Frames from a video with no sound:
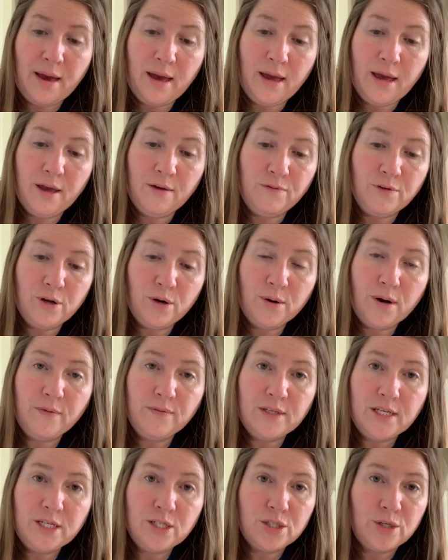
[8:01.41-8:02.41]
If you don't have
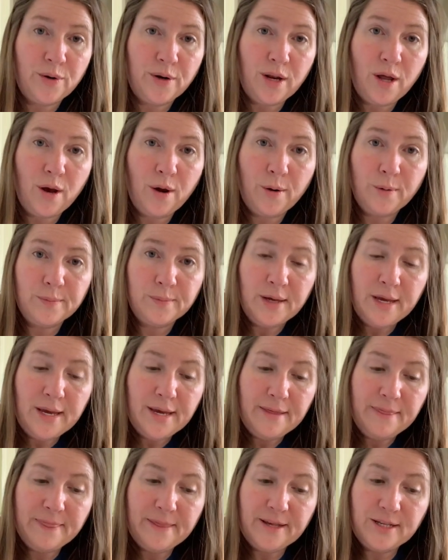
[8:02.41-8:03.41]
a dictionary at home,
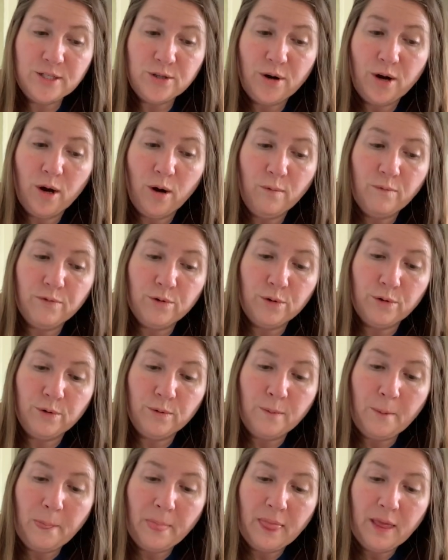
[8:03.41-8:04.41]
these are
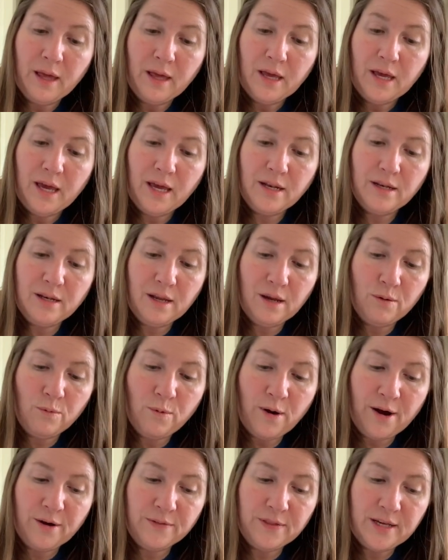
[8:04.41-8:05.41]
helpful. And
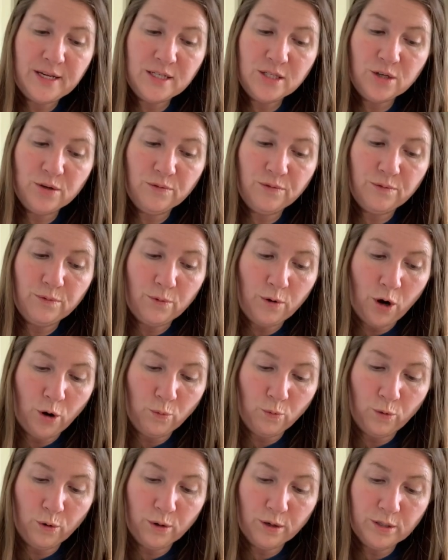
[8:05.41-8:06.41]
while these
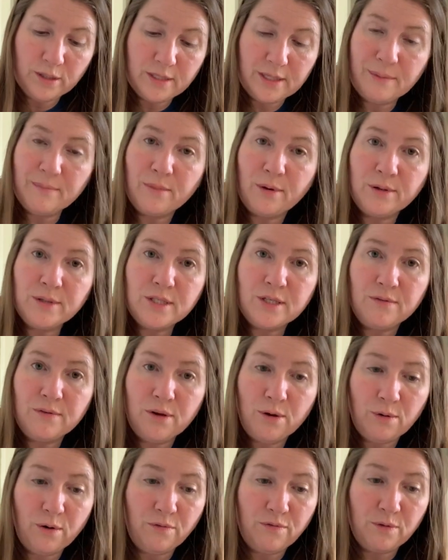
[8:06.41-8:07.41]
are words that most of
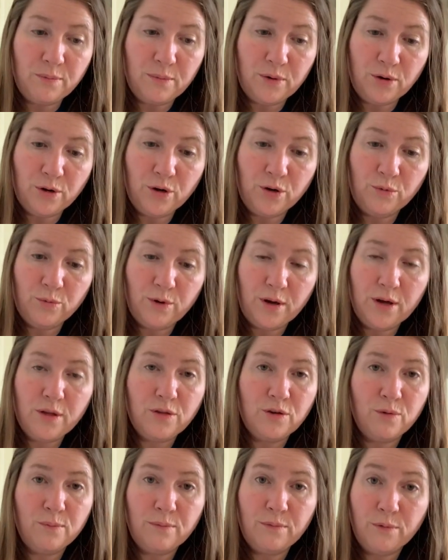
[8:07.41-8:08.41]
you are familiar
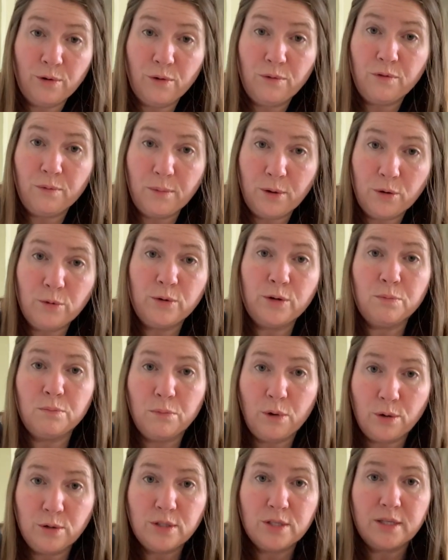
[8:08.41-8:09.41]
with, you're familiar with
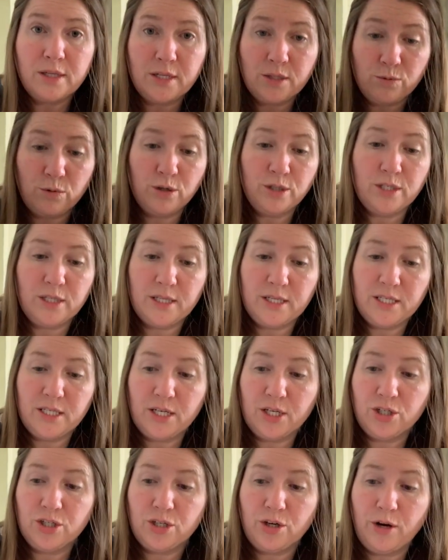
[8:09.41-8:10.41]
most of these words in this
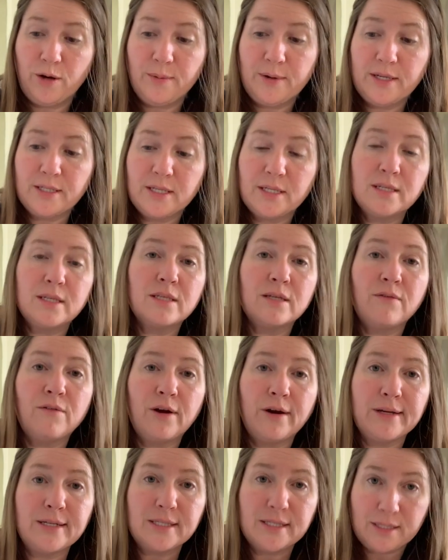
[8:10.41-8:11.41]
dictionary because this is a
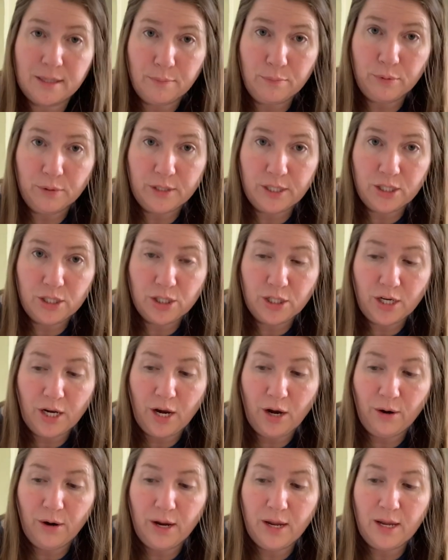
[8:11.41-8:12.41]
very simple
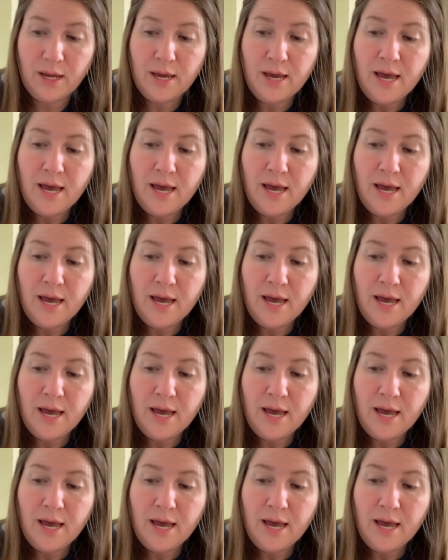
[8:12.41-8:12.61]
dictionary.